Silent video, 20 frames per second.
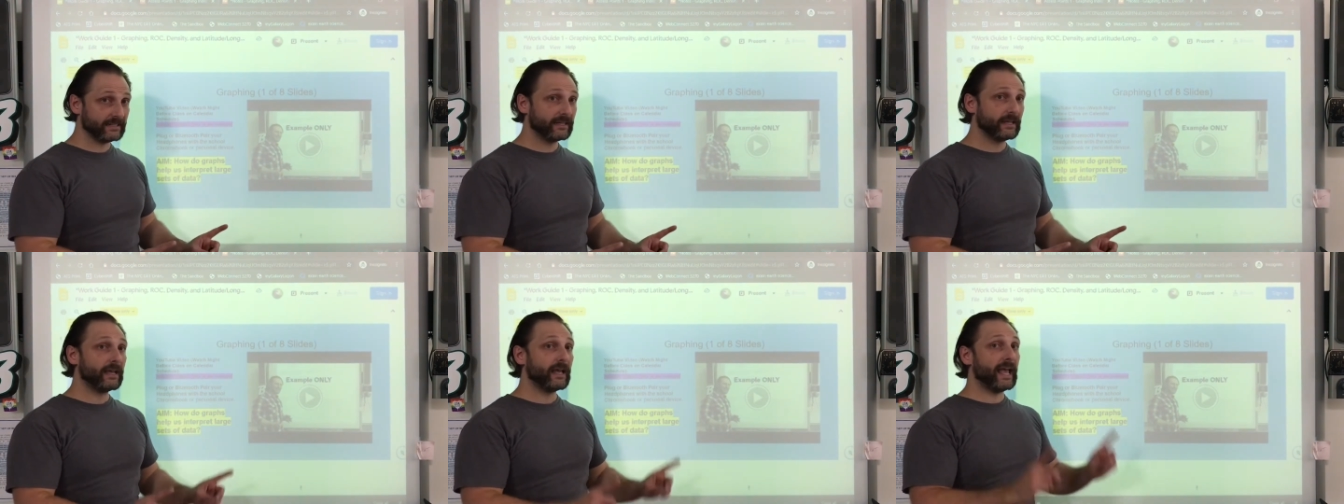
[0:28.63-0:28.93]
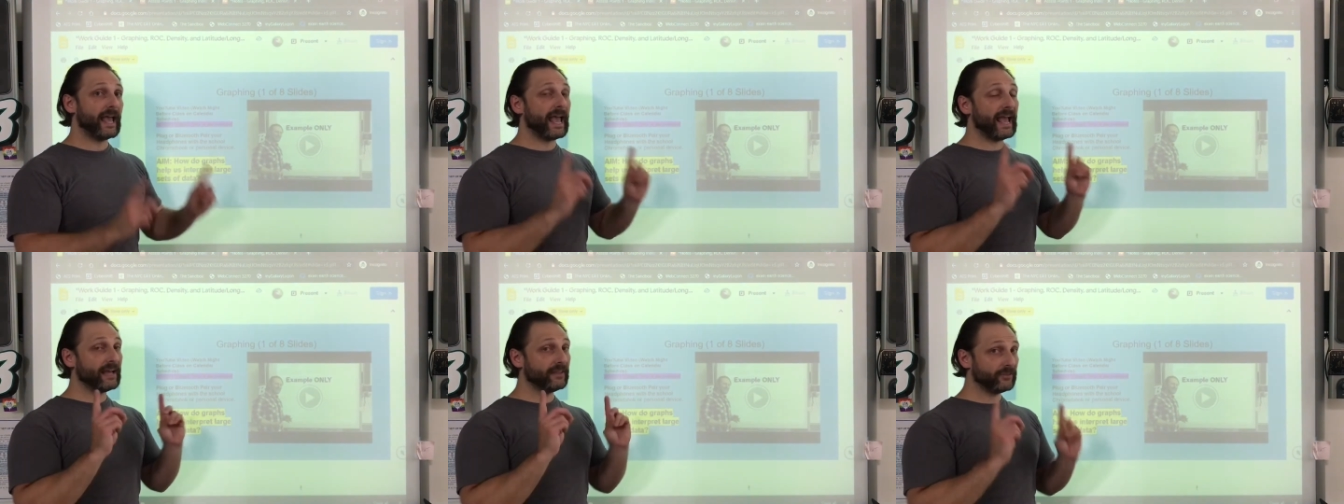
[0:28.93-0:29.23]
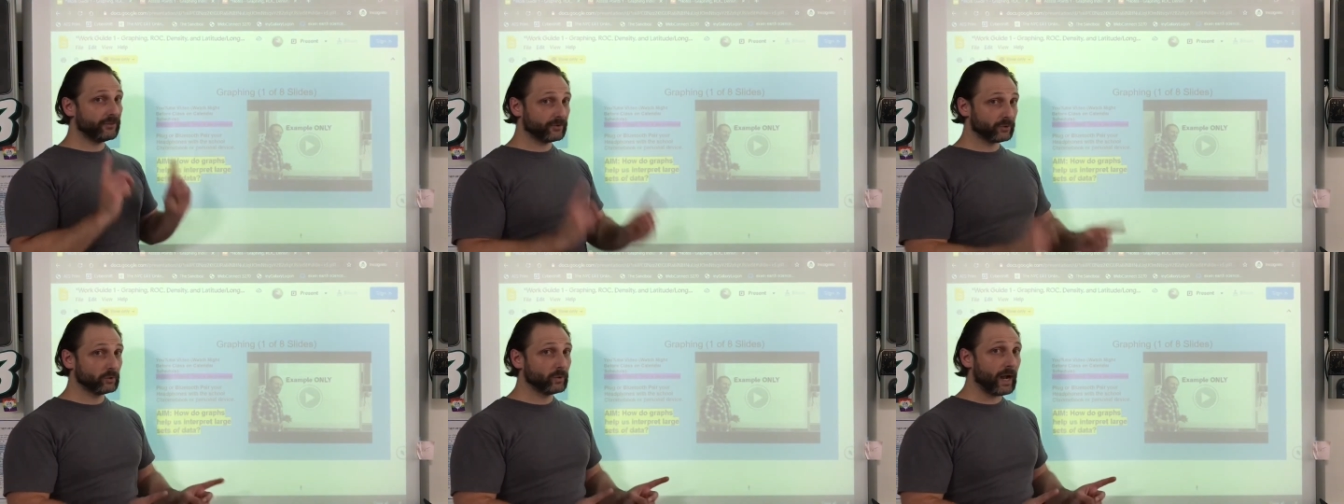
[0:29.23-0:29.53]
and
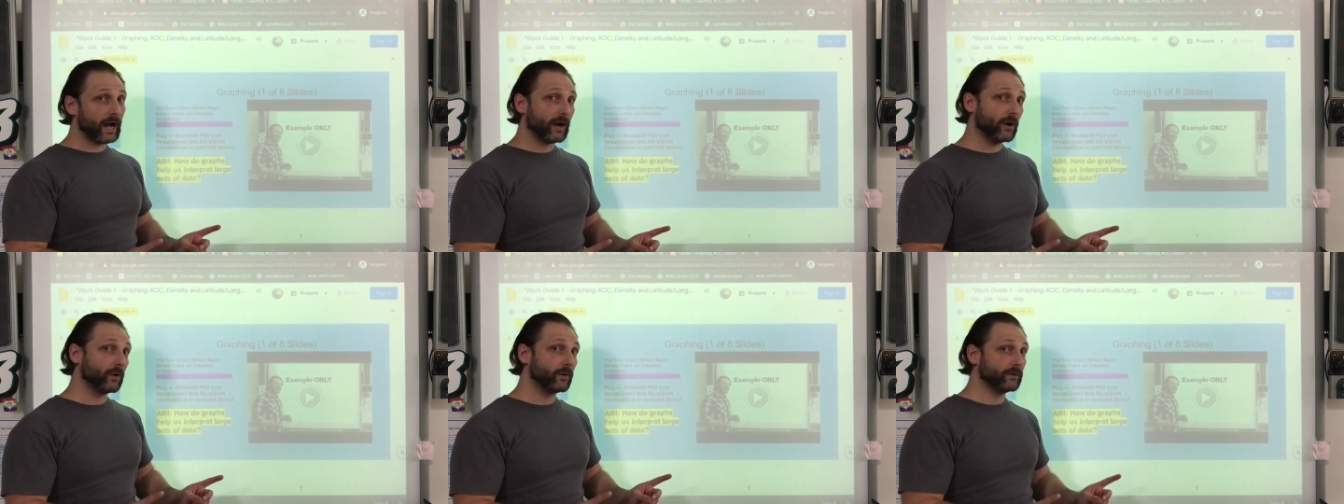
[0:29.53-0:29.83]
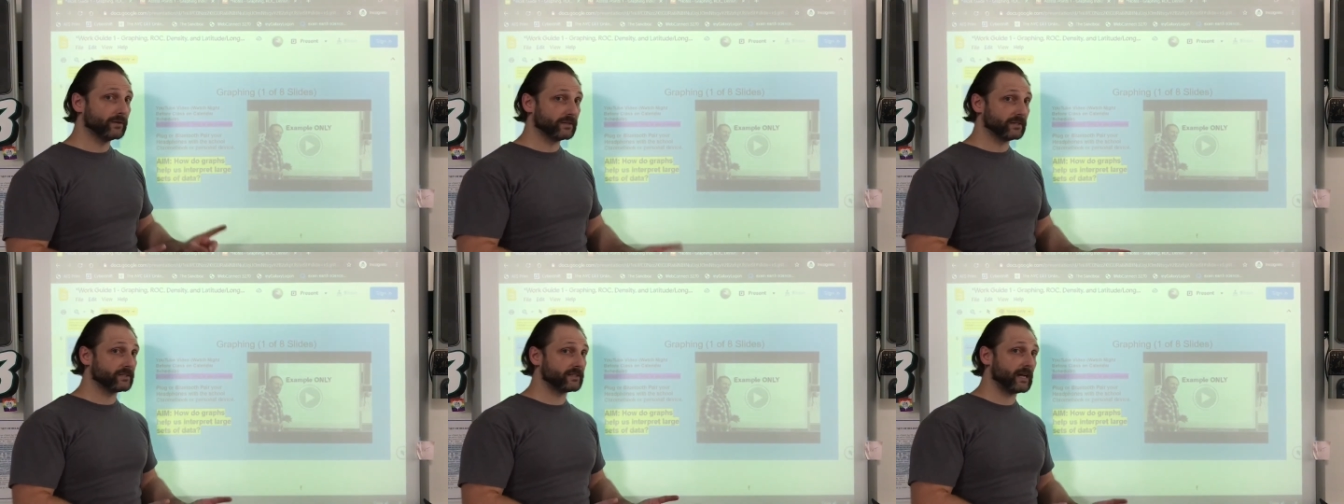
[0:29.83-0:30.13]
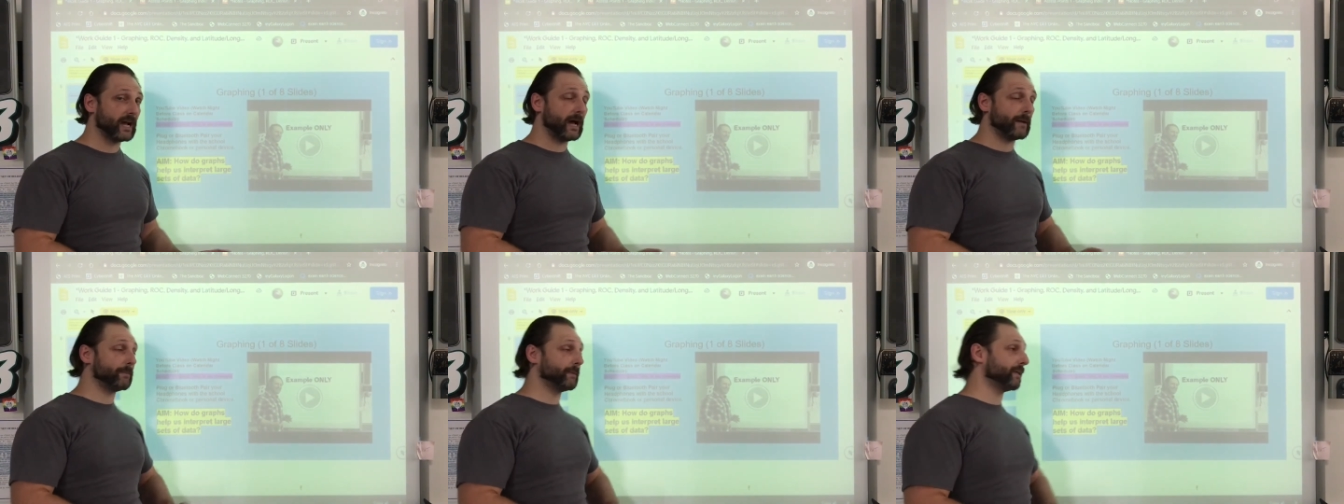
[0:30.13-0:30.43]
throughout this
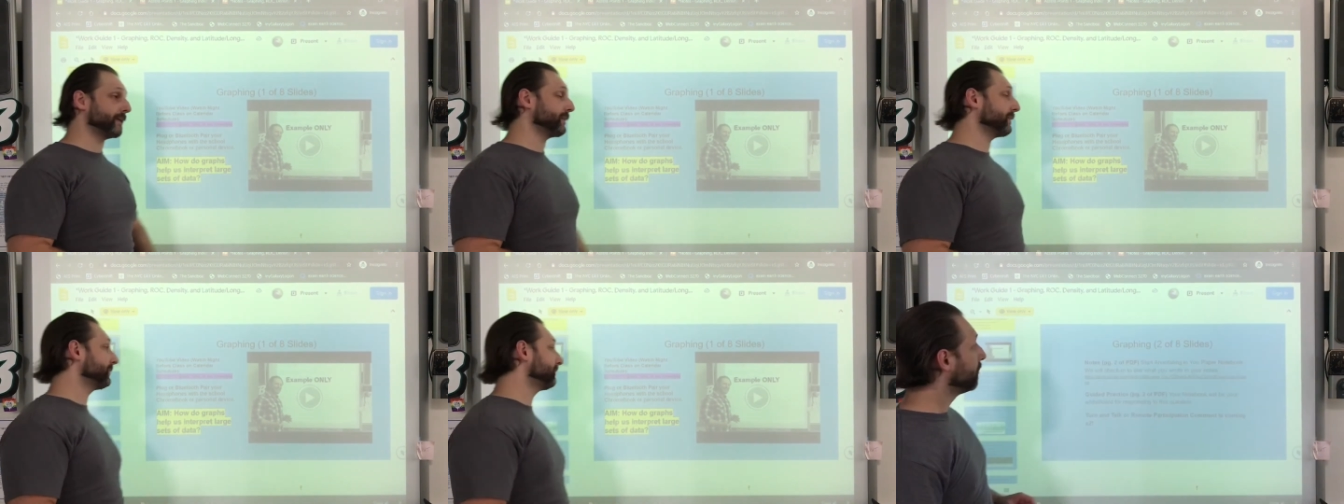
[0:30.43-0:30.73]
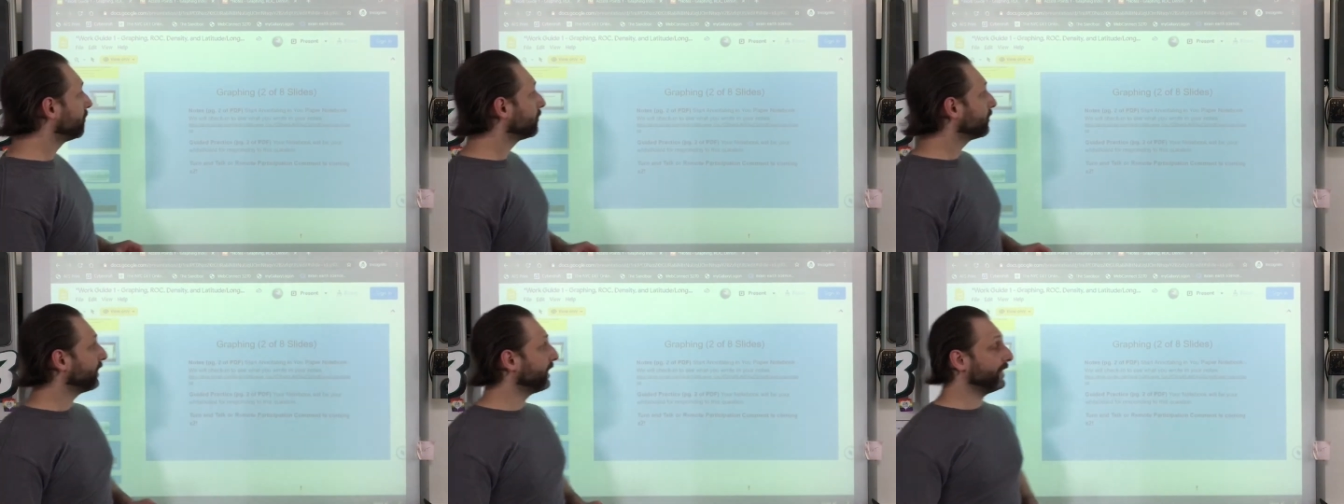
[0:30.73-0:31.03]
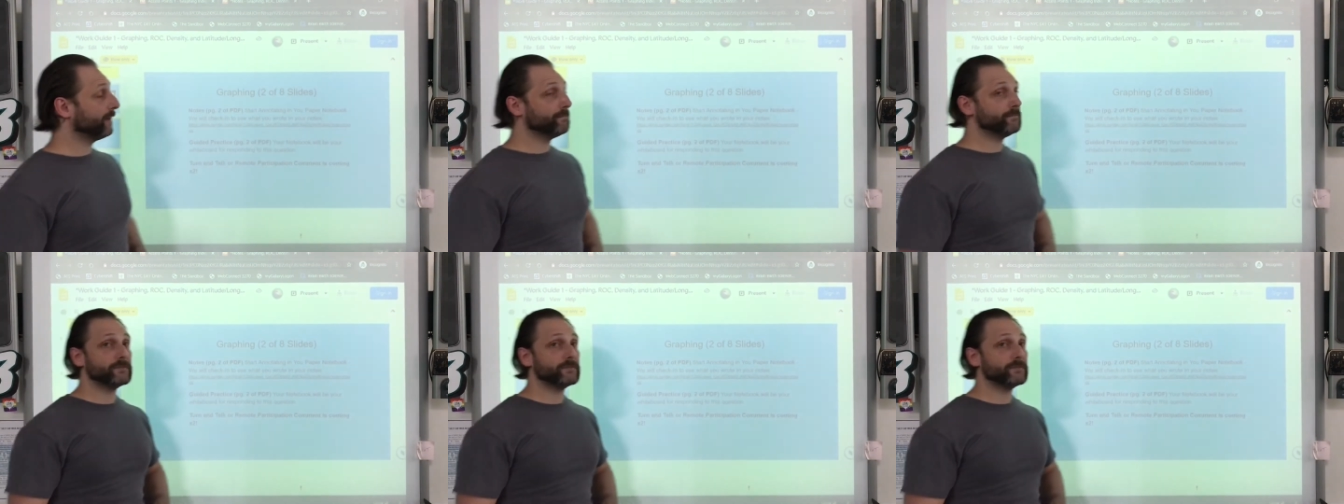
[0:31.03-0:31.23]
topic. Okay,